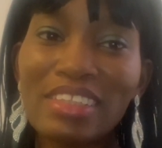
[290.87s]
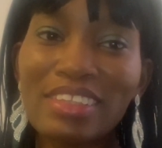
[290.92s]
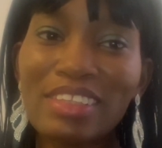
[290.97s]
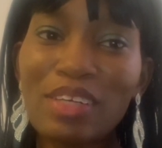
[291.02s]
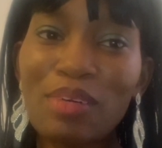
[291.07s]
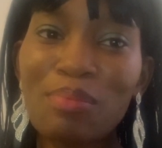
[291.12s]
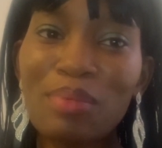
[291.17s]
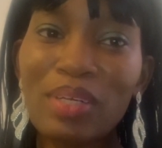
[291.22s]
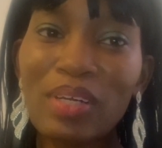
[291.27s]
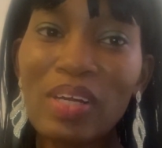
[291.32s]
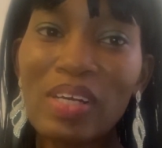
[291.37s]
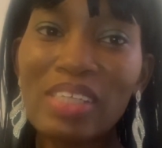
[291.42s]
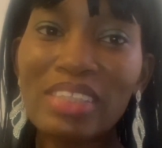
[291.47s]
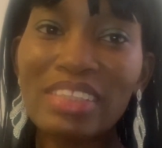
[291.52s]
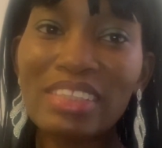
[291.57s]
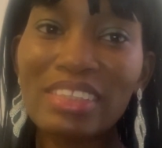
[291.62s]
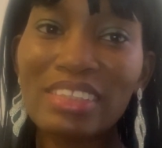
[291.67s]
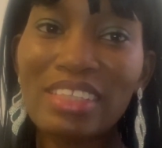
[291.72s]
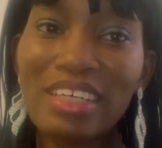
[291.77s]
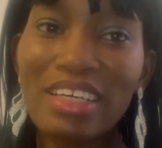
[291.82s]
So because
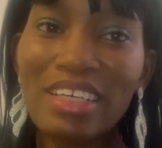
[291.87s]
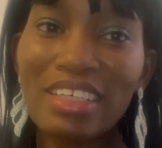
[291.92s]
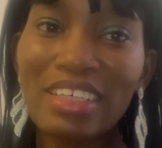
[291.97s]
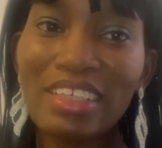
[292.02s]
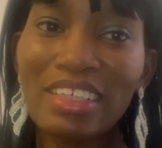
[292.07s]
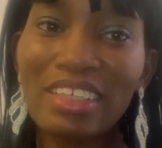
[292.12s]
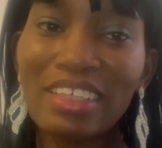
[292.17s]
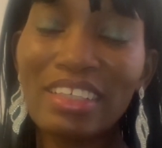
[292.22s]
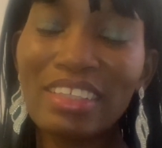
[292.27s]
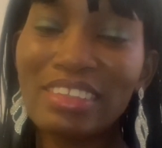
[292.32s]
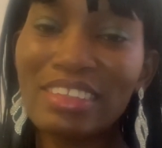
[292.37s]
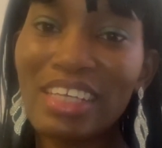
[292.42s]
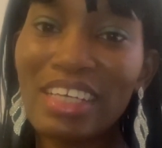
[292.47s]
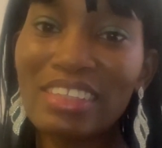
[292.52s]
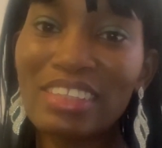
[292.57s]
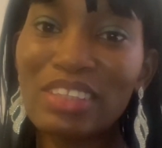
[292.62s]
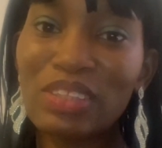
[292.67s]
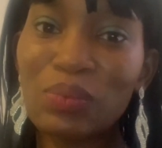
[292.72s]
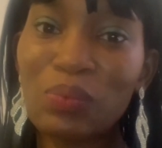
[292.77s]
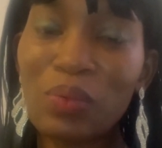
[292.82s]

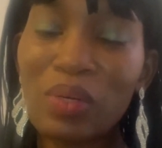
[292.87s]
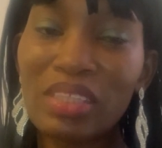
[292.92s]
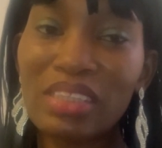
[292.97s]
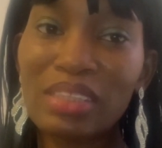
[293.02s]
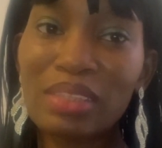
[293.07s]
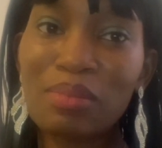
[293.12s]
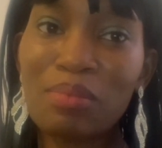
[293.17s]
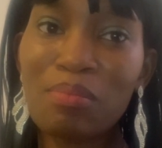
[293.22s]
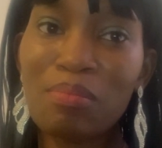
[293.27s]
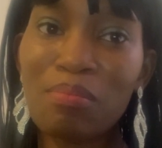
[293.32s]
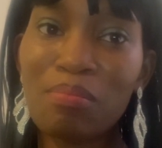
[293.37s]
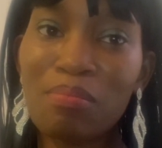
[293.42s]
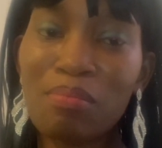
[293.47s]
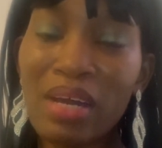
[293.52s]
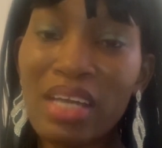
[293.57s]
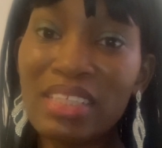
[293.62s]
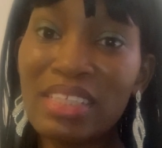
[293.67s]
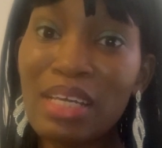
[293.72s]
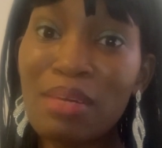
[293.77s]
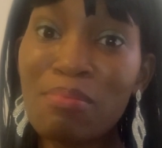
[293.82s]
that is what
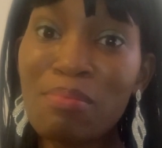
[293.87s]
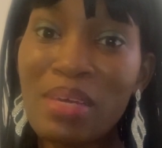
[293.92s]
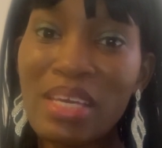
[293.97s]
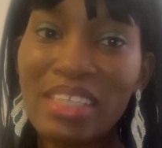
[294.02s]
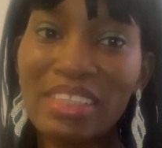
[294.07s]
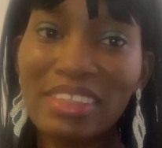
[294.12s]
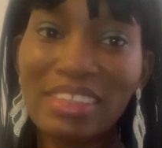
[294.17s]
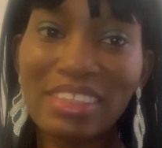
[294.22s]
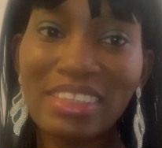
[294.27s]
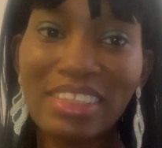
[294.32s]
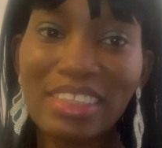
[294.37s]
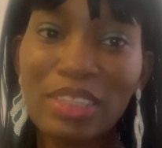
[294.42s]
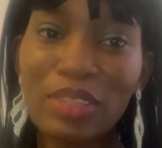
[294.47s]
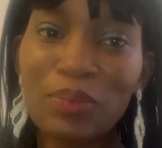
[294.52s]
my name means.